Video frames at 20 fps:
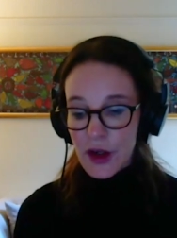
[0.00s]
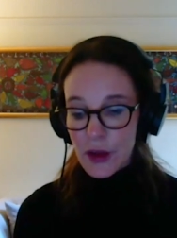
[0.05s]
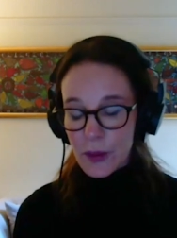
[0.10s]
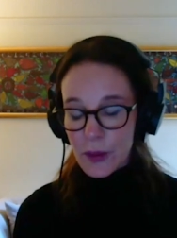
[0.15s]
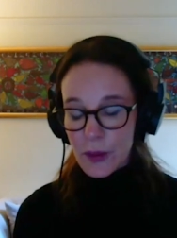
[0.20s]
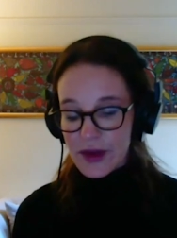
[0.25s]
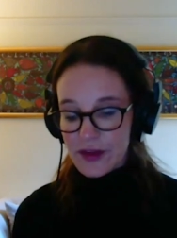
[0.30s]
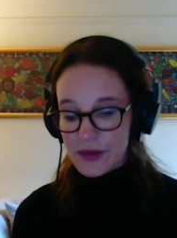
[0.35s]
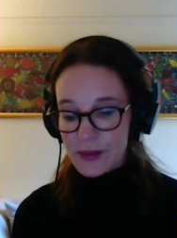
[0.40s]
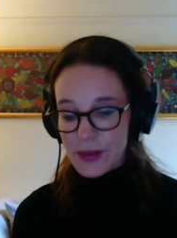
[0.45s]

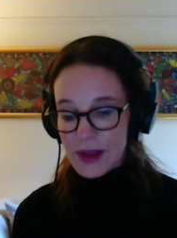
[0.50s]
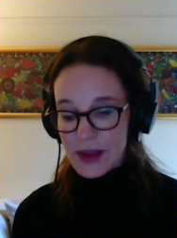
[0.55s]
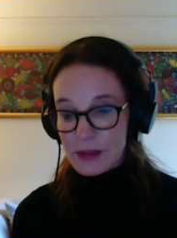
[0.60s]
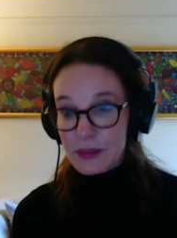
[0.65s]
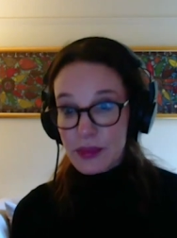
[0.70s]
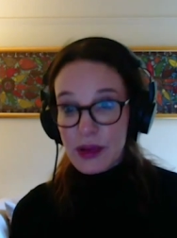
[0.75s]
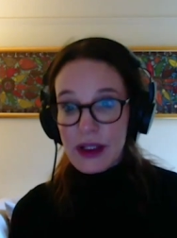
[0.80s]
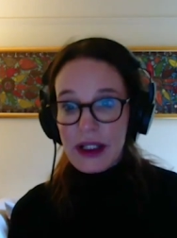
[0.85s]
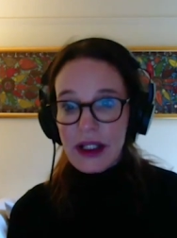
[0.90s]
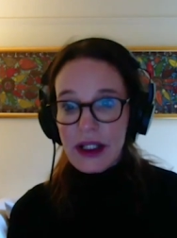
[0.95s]
we've
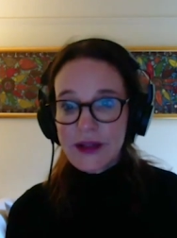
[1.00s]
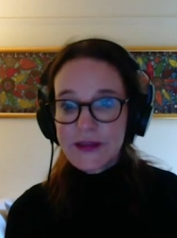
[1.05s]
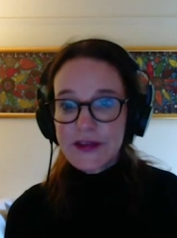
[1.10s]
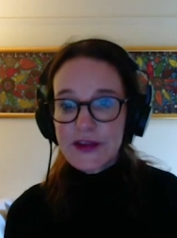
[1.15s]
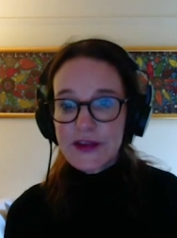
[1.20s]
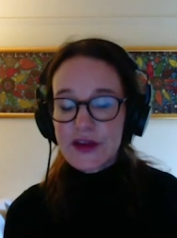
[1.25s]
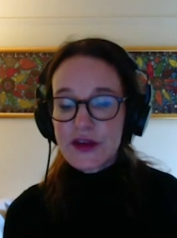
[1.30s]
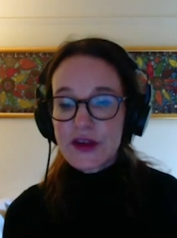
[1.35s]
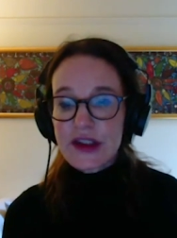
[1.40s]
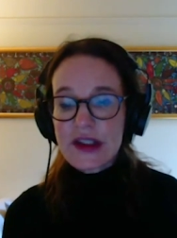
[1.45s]
been
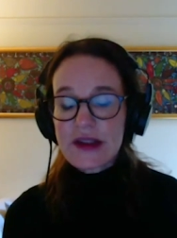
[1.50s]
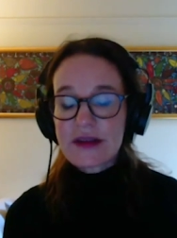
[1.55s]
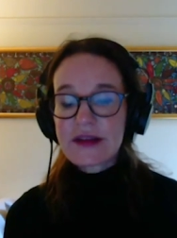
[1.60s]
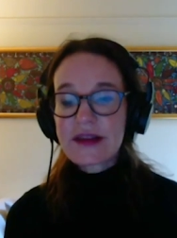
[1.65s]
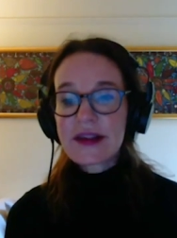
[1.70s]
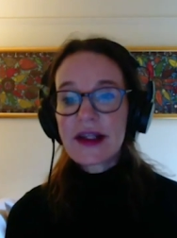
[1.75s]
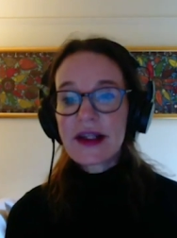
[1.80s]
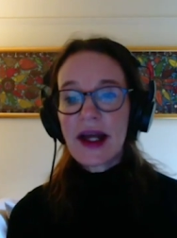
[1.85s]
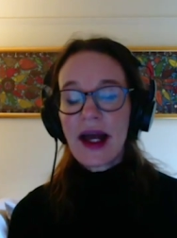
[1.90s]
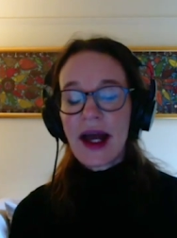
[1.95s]

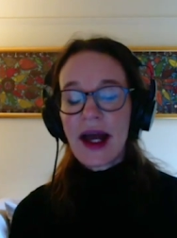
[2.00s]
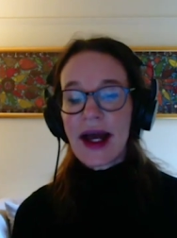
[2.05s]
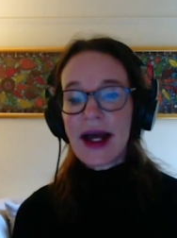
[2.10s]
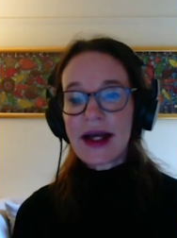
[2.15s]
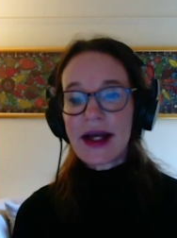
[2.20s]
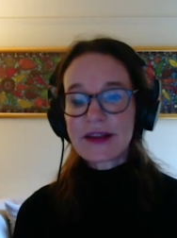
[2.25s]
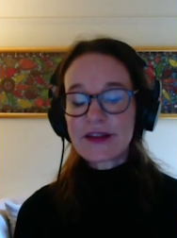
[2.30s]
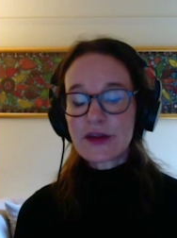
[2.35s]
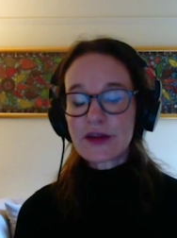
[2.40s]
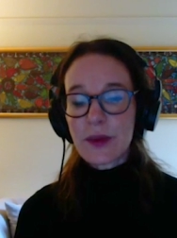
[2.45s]
plunderers,
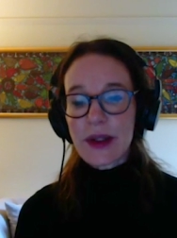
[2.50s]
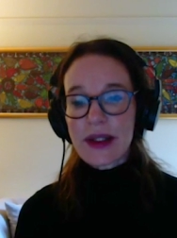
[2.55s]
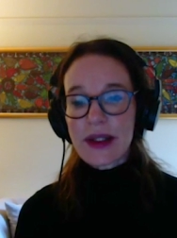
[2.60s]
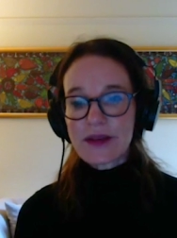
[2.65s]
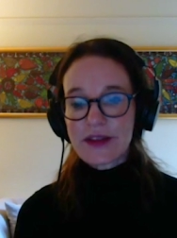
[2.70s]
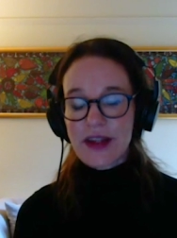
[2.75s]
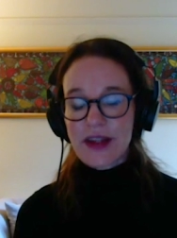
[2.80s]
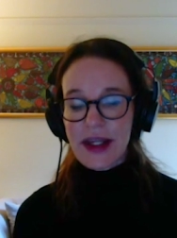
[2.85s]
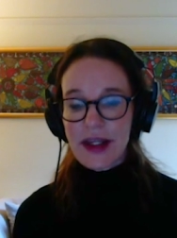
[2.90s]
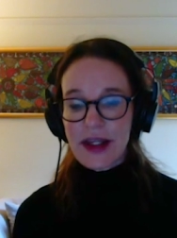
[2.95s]
and we
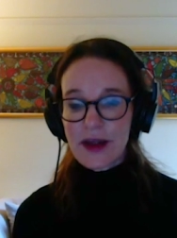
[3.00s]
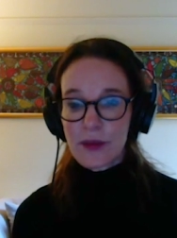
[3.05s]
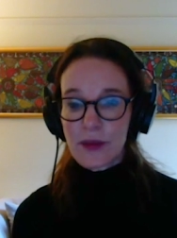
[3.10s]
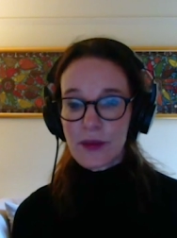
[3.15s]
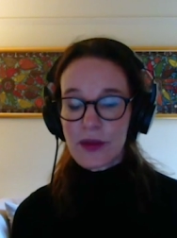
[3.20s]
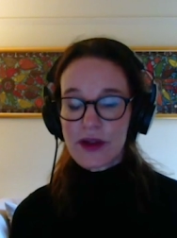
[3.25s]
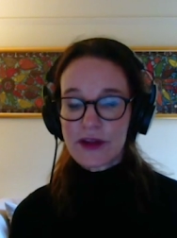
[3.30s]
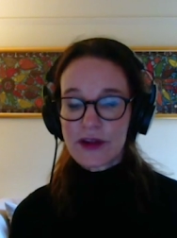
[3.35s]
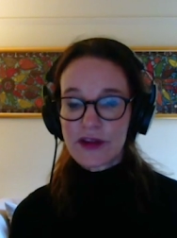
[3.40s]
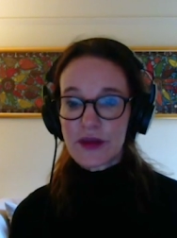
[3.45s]
have taken
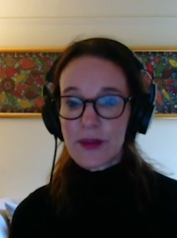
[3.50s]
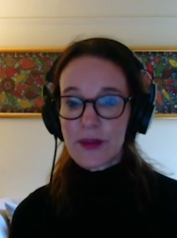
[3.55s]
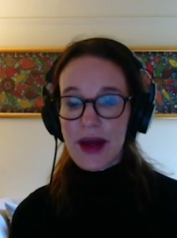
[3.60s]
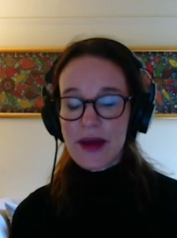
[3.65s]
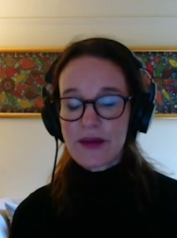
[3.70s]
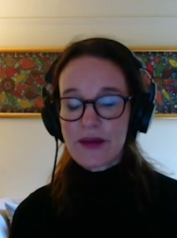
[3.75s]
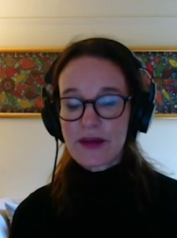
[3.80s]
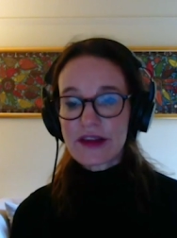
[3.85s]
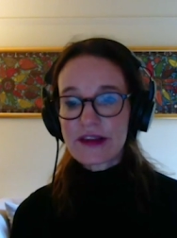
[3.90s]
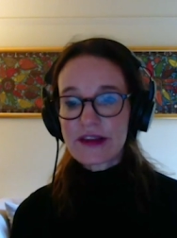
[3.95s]
words from
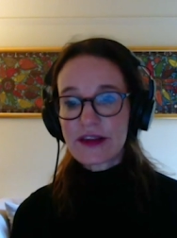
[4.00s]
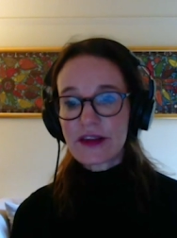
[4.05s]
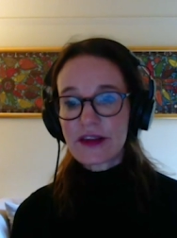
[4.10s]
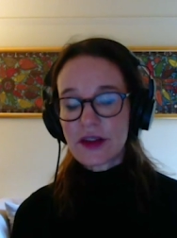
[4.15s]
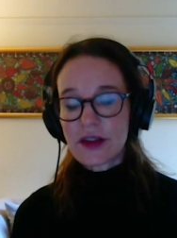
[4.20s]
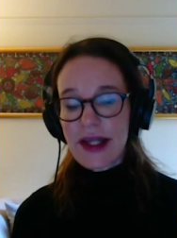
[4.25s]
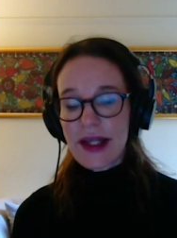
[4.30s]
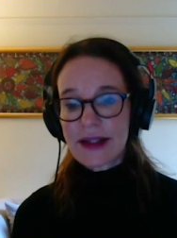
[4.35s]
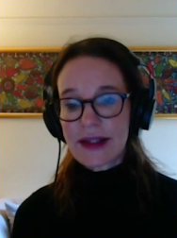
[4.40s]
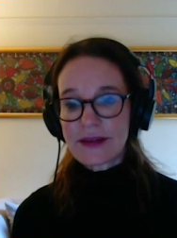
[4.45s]
every
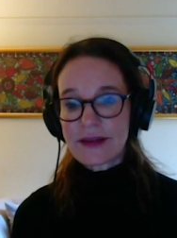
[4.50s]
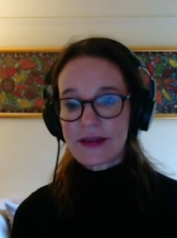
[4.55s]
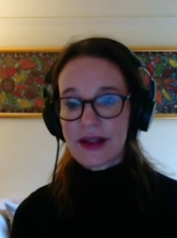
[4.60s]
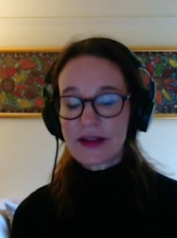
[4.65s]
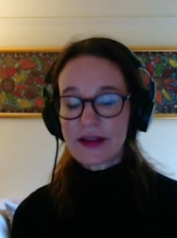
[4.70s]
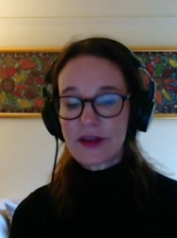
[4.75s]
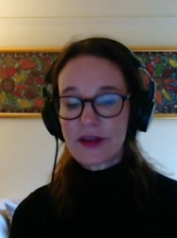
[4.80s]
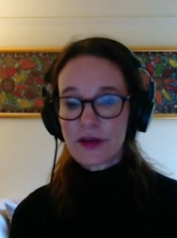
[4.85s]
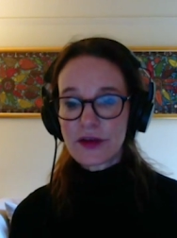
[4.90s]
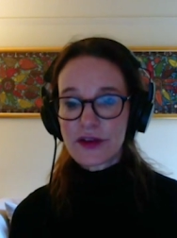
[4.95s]
single land
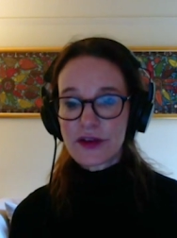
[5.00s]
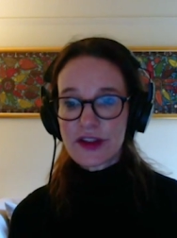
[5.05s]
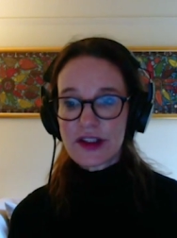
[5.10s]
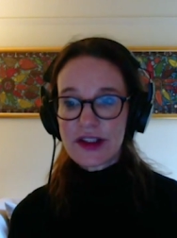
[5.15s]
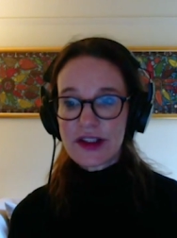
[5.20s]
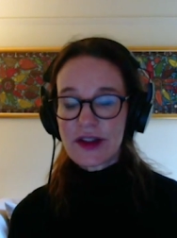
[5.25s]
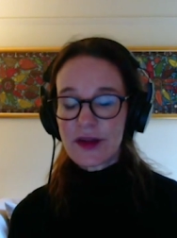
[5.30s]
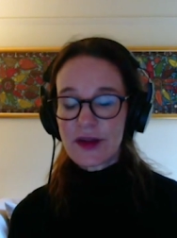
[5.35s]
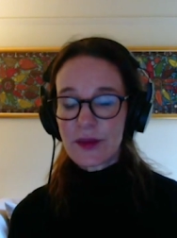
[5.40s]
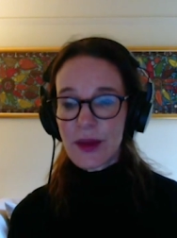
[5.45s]
and
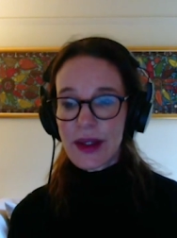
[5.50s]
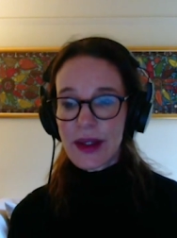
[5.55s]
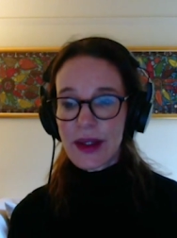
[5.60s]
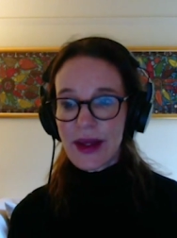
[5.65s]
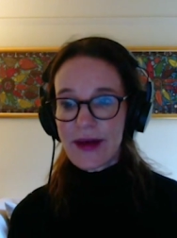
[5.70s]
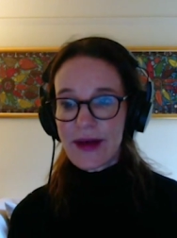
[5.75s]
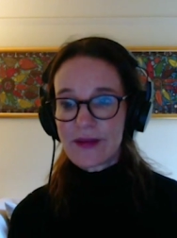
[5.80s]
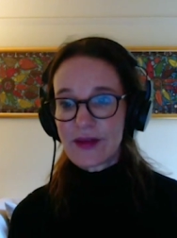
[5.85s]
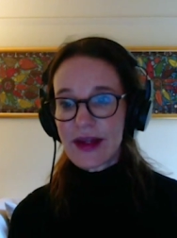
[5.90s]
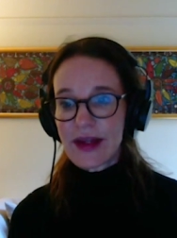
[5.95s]
continent that we
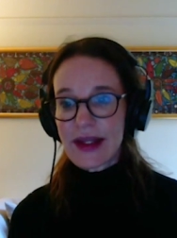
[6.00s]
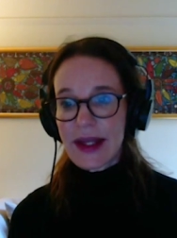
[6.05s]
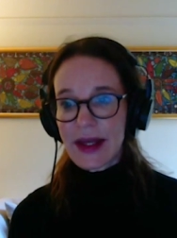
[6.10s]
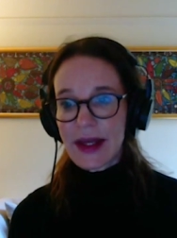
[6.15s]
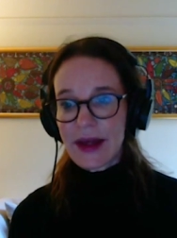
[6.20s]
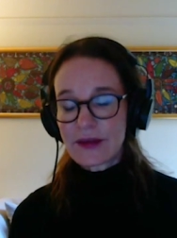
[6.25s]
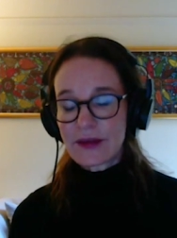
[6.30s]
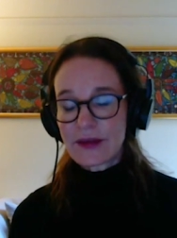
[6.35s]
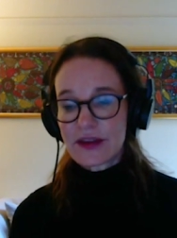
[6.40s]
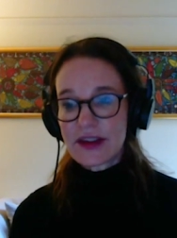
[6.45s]
have
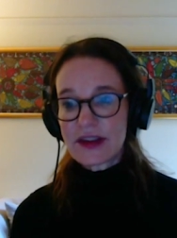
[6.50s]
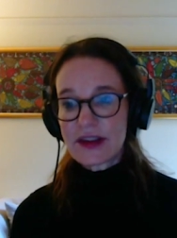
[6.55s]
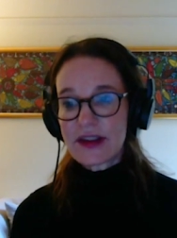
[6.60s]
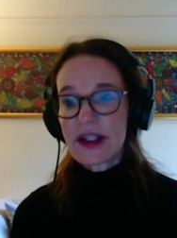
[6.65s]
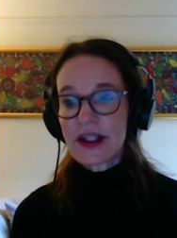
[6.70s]
encountered.